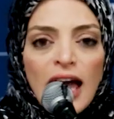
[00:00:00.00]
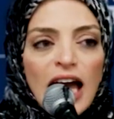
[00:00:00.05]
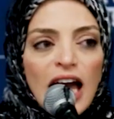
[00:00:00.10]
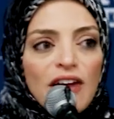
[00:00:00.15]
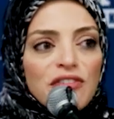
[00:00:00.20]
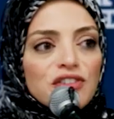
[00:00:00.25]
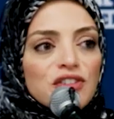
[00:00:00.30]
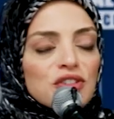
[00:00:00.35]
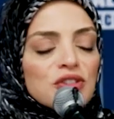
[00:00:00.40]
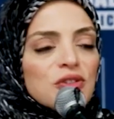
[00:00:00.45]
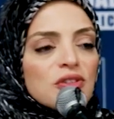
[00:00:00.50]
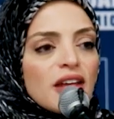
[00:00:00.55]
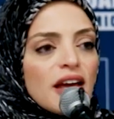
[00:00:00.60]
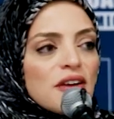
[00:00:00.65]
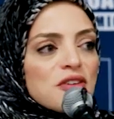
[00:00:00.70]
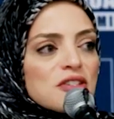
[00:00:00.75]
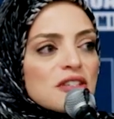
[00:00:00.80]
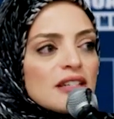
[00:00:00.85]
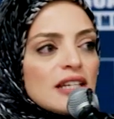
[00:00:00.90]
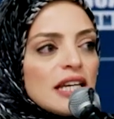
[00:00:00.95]
After
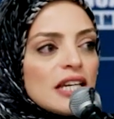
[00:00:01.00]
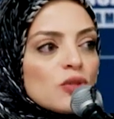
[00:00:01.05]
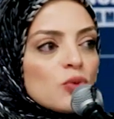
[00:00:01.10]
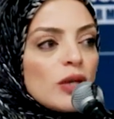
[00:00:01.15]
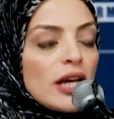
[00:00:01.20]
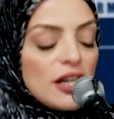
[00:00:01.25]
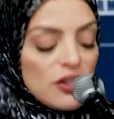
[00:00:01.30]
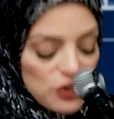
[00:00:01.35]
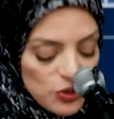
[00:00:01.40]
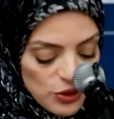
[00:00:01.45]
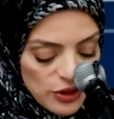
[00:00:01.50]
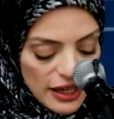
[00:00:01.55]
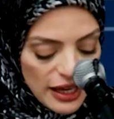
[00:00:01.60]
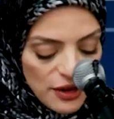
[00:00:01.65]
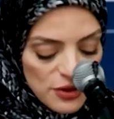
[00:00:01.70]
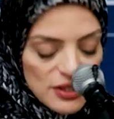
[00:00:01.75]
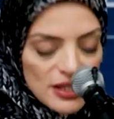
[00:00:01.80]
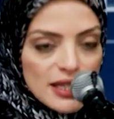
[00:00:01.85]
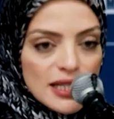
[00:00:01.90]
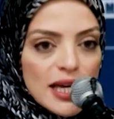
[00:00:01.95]
2008, we had
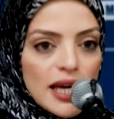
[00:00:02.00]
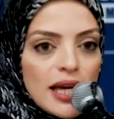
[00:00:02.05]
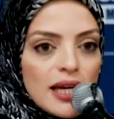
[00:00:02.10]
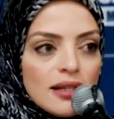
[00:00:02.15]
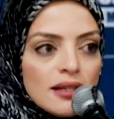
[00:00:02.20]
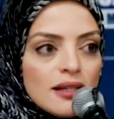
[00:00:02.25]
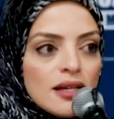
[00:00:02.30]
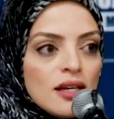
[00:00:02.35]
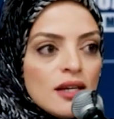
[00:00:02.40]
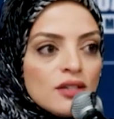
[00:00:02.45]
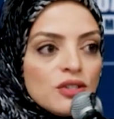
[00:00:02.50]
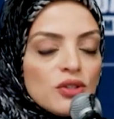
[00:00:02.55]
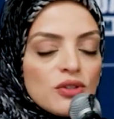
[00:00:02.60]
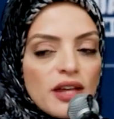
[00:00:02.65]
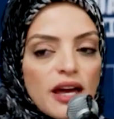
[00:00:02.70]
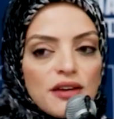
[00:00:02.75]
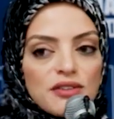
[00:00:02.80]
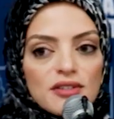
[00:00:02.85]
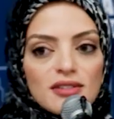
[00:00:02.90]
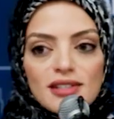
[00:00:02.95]
2010.
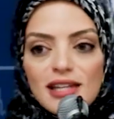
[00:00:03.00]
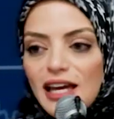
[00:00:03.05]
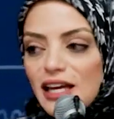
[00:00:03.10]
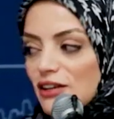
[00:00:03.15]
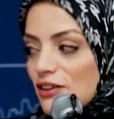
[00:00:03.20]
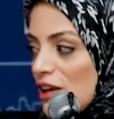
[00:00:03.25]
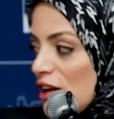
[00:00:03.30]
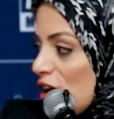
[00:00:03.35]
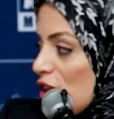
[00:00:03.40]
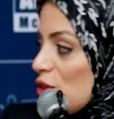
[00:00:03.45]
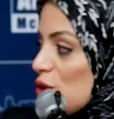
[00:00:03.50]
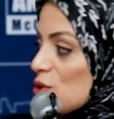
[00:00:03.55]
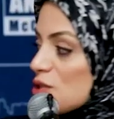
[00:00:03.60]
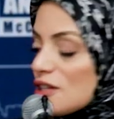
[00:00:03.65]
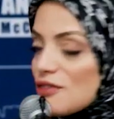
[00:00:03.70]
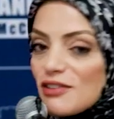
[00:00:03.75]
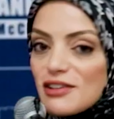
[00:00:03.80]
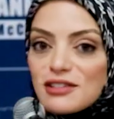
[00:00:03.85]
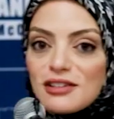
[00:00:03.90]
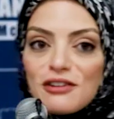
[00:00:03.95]
2010, those
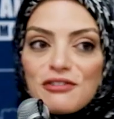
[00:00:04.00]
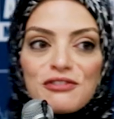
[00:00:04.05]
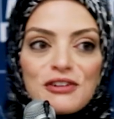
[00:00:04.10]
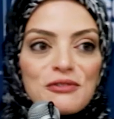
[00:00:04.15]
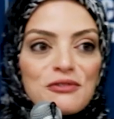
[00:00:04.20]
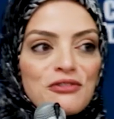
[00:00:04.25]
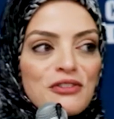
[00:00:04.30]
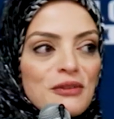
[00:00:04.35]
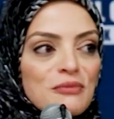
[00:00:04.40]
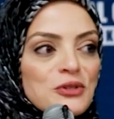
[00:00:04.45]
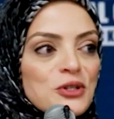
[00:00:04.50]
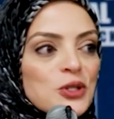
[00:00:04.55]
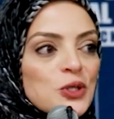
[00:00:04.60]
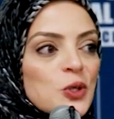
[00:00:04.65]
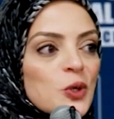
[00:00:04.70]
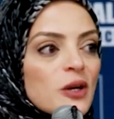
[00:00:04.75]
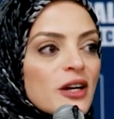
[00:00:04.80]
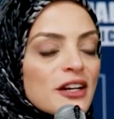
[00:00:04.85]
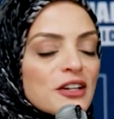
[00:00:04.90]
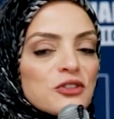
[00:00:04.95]
of us are from New
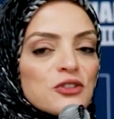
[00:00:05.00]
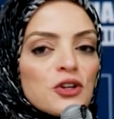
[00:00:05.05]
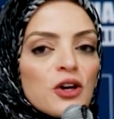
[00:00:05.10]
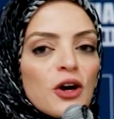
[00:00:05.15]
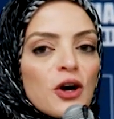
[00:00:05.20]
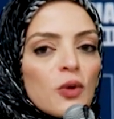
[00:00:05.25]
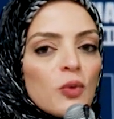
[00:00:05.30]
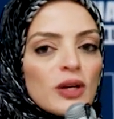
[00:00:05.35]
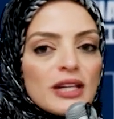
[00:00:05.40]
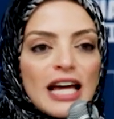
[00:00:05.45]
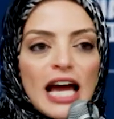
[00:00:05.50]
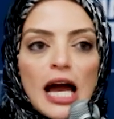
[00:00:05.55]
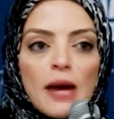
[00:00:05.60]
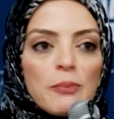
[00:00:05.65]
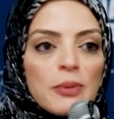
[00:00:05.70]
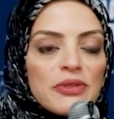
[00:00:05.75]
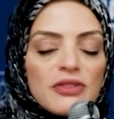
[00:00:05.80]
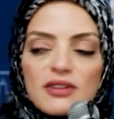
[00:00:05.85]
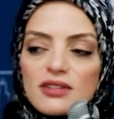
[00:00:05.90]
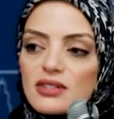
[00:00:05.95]
York know what
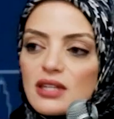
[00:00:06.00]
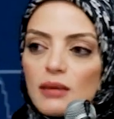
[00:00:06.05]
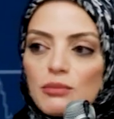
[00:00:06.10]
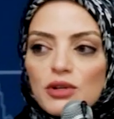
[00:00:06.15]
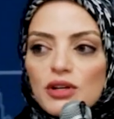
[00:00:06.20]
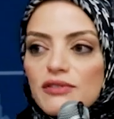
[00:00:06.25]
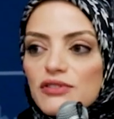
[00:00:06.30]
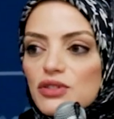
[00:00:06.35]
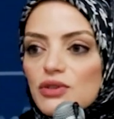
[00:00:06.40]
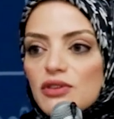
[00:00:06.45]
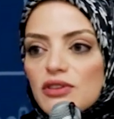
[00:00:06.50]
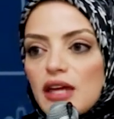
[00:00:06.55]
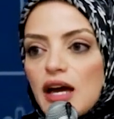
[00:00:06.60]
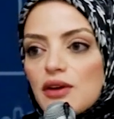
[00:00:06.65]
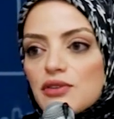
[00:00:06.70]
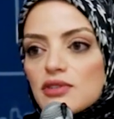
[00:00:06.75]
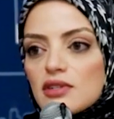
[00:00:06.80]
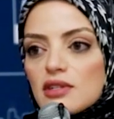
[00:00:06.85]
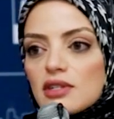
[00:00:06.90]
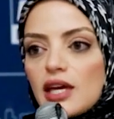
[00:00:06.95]
happened the summer of
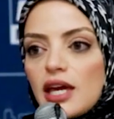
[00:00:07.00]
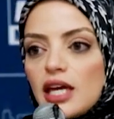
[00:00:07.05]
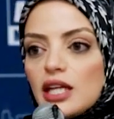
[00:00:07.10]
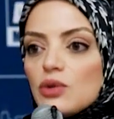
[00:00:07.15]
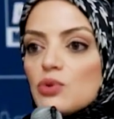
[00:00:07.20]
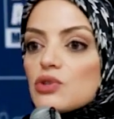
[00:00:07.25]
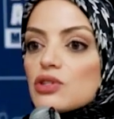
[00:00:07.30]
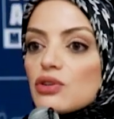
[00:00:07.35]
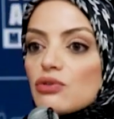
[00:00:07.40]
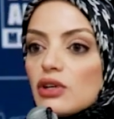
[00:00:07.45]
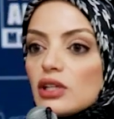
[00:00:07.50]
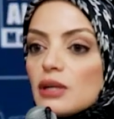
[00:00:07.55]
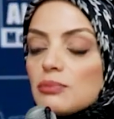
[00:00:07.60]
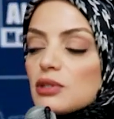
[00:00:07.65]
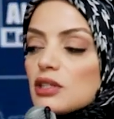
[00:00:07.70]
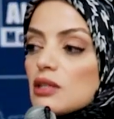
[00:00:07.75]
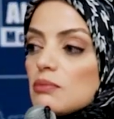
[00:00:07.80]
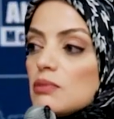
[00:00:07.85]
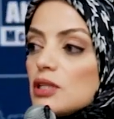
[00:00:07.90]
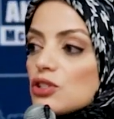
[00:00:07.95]
2010. It was the run-up
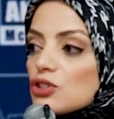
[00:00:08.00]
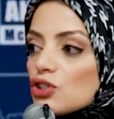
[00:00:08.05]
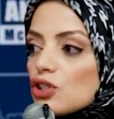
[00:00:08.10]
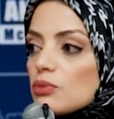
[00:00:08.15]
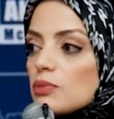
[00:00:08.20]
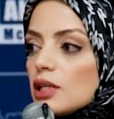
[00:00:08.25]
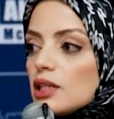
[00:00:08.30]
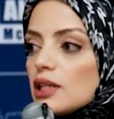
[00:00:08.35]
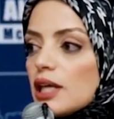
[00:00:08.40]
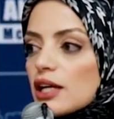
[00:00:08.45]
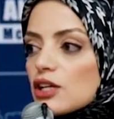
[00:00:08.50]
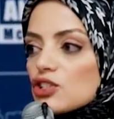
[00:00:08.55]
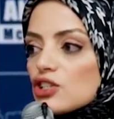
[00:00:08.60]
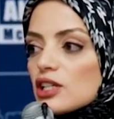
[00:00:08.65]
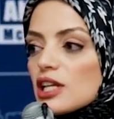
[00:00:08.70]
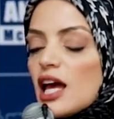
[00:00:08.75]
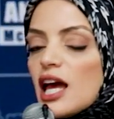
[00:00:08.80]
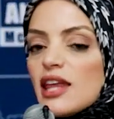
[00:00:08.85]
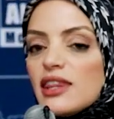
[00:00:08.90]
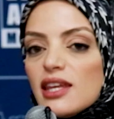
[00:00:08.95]
to the midterm
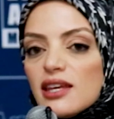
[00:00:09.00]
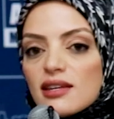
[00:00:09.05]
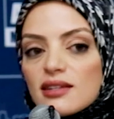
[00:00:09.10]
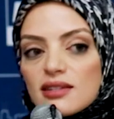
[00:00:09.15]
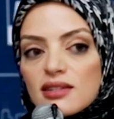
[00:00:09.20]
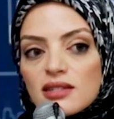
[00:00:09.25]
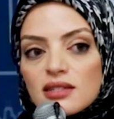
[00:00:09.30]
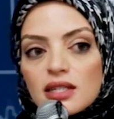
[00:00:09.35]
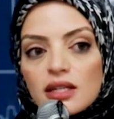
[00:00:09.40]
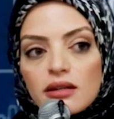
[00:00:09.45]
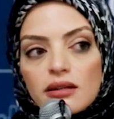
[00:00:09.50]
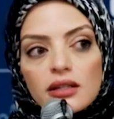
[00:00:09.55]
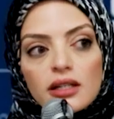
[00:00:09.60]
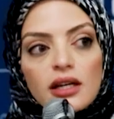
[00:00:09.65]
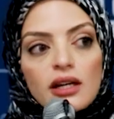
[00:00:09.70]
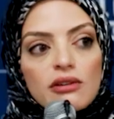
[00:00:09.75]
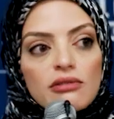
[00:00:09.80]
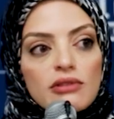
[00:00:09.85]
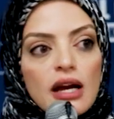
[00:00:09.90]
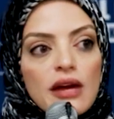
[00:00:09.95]
election, the
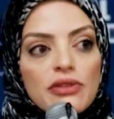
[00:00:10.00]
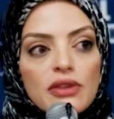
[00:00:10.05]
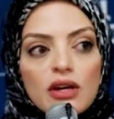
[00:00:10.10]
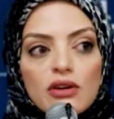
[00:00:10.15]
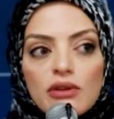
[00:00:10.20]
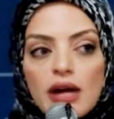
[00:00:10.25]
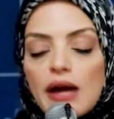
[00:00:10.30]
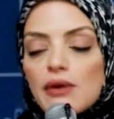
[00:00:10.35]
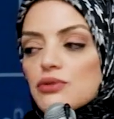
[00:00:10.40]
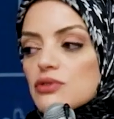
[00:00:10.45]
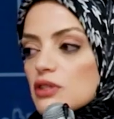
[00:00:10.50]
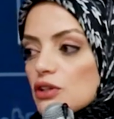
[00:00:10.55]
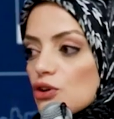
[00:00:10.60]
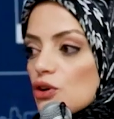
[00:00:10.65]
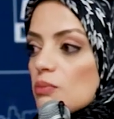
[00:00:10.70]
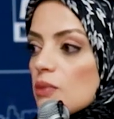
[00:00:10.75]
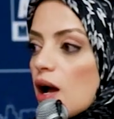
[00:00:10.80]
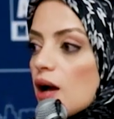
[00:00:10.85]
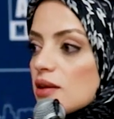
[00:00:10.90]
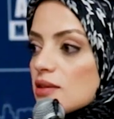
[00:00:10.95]
hysteria around the Ground Zero
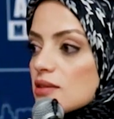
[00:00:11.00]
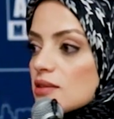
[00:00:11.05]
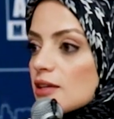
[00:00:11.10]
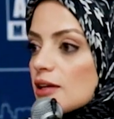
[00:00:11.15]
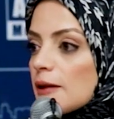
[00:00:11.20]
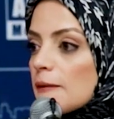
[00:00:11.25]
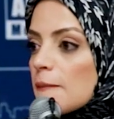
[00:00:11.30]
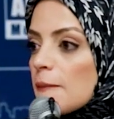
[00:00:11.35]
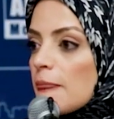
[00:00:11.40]
Mosque.